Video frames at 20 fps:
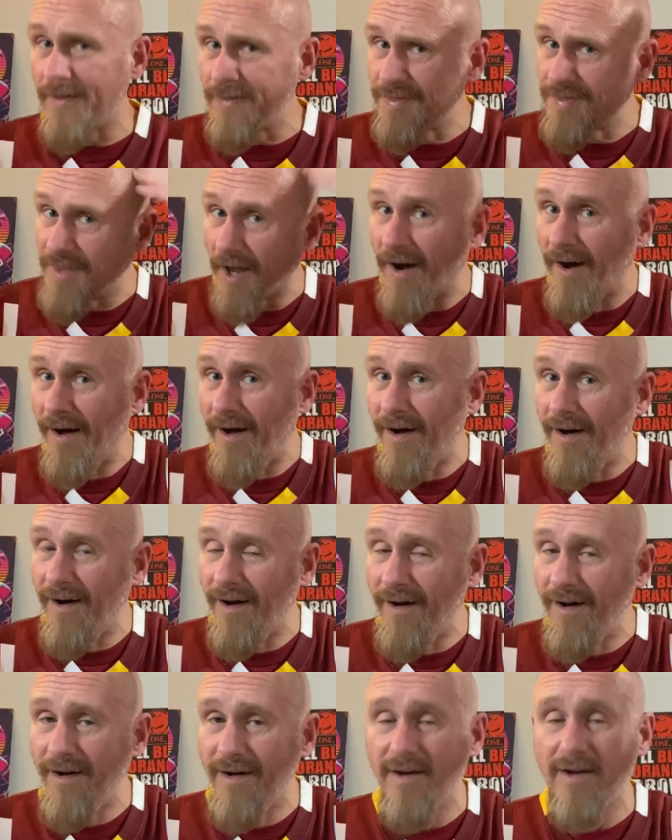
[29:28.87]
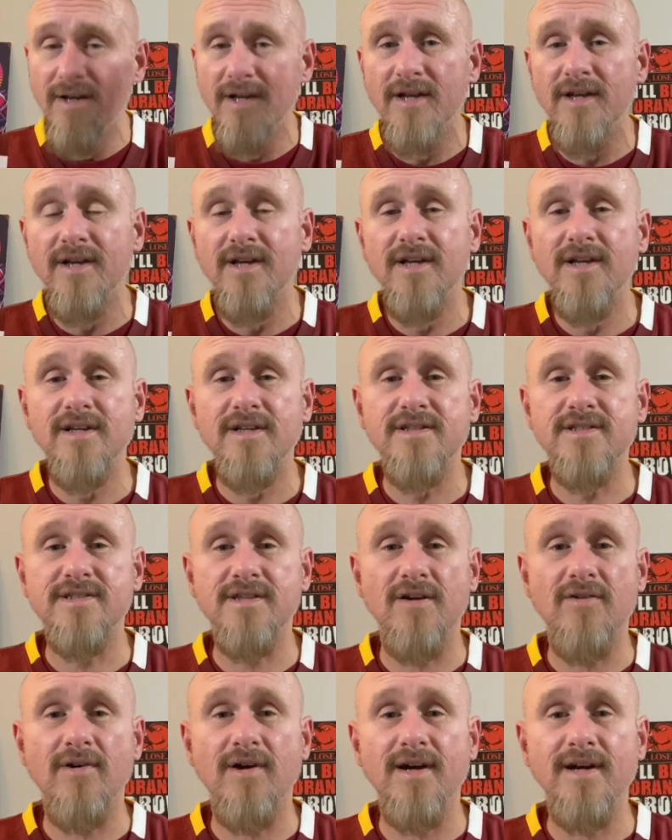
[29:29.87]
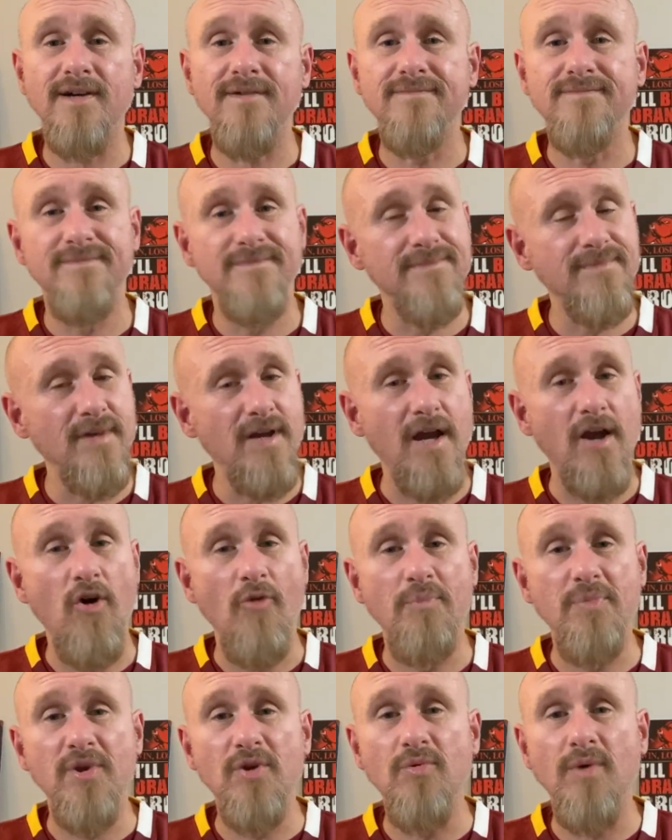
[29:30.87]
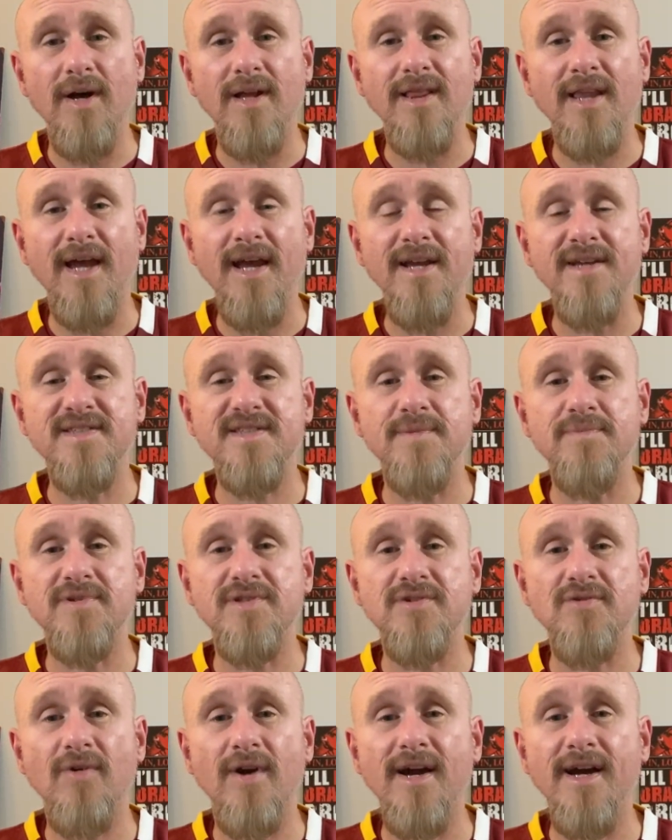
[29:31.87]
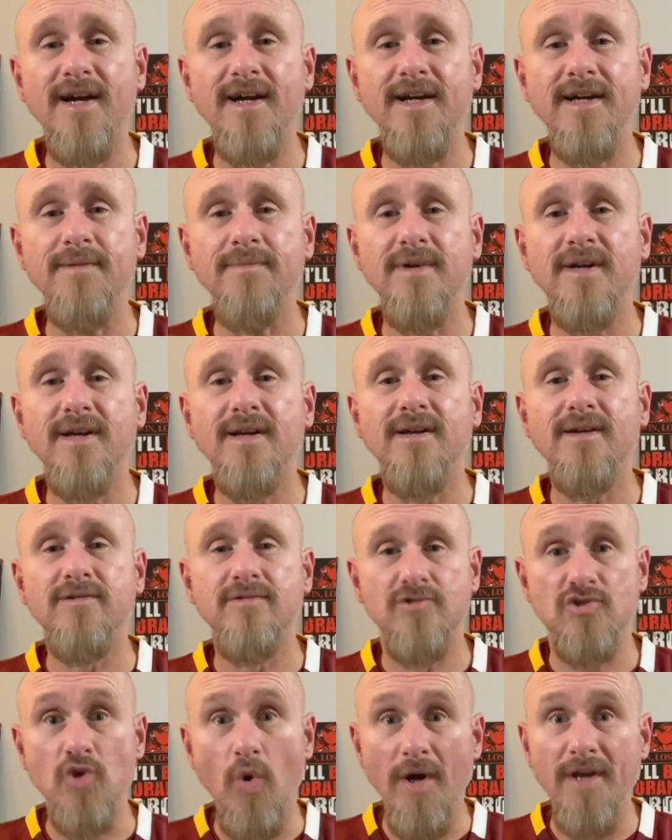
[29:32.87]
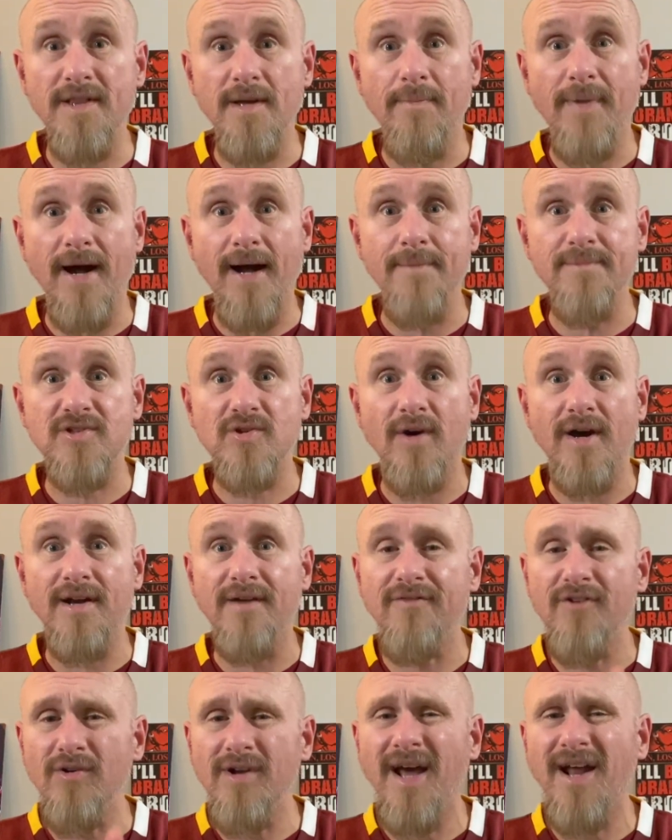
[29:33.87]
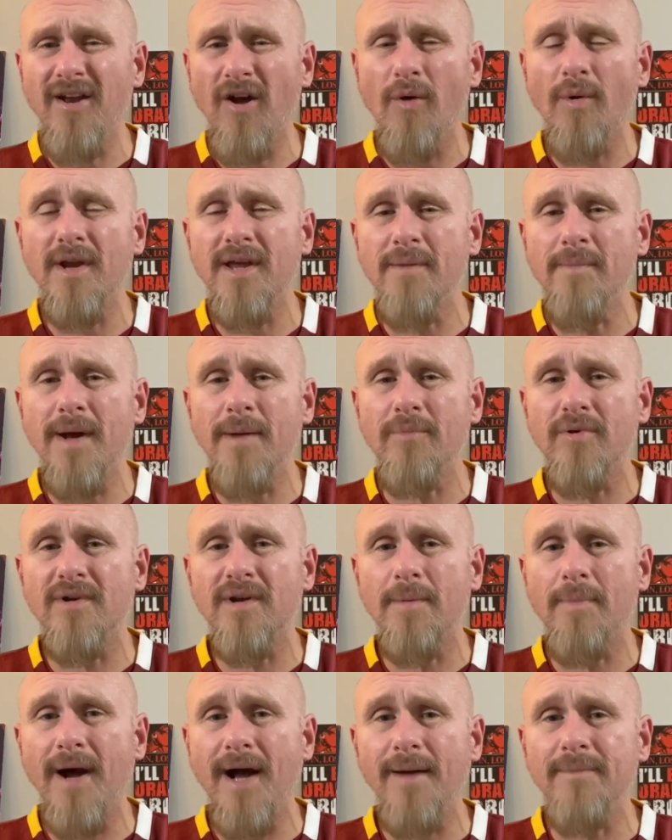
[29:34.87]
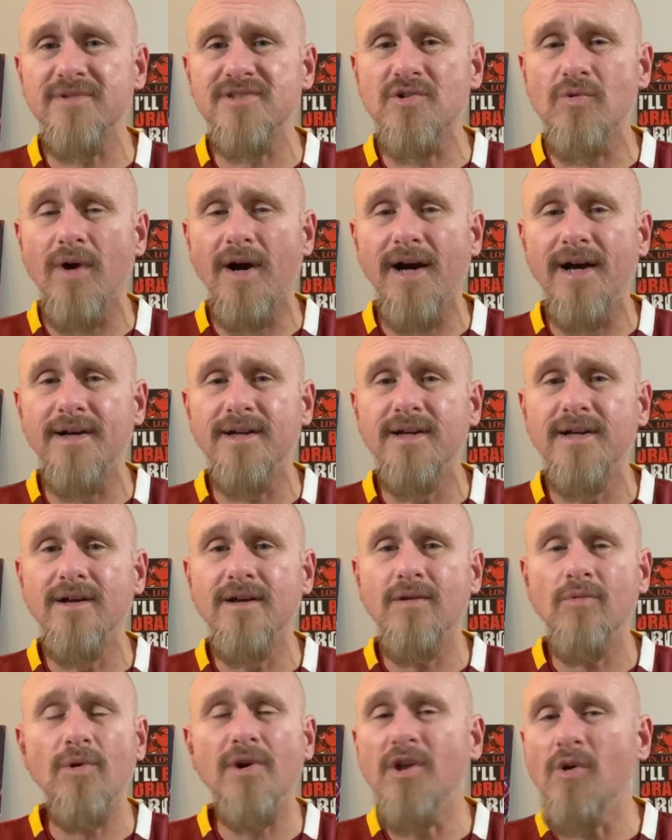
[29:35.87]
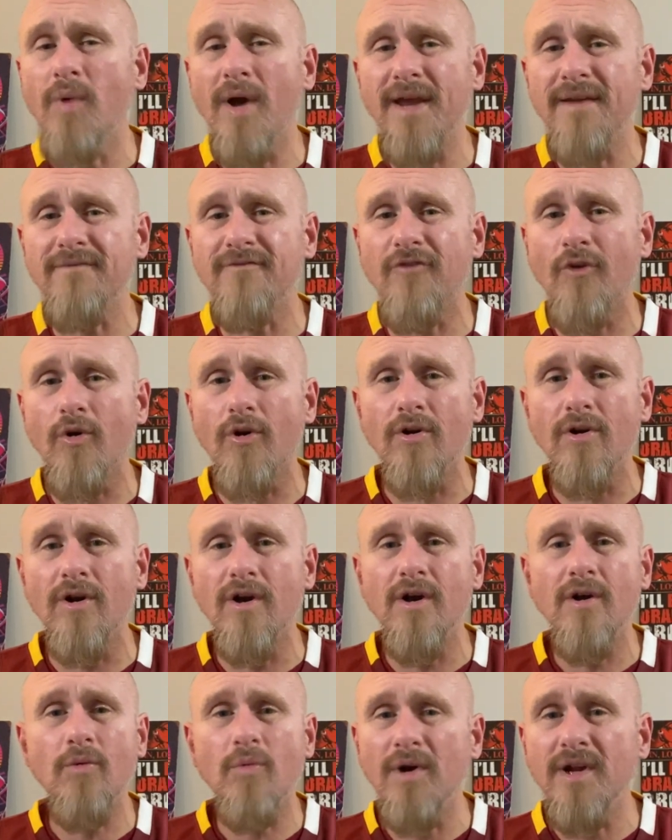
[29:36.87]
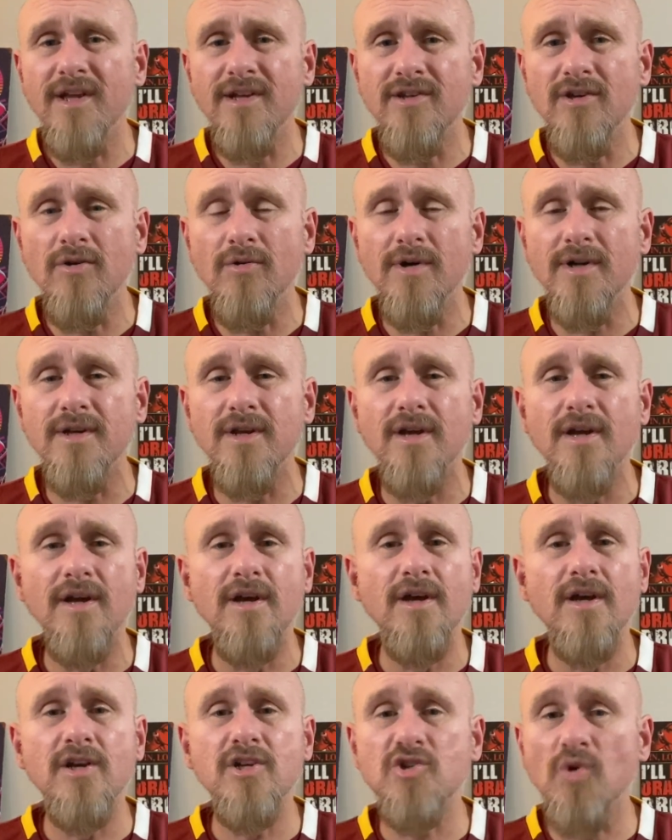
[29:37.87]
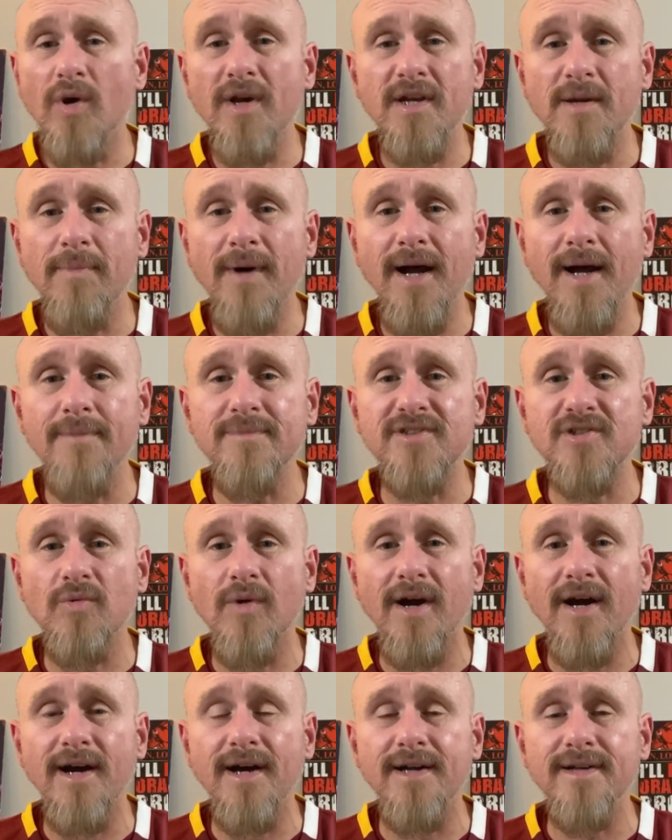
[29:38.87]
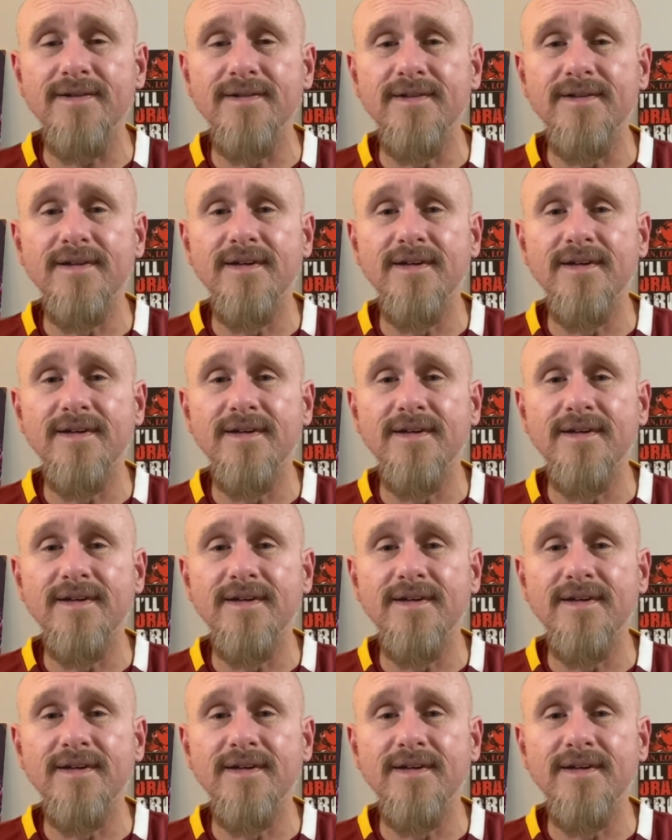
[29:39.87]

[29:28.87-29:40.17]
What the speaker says: Duh. So I hope you like, subscribe, join the Bomb Squad. If you're not already a member of the Bomb Squad, what are you waiting for? What are you doing? Join the Bomb Squad.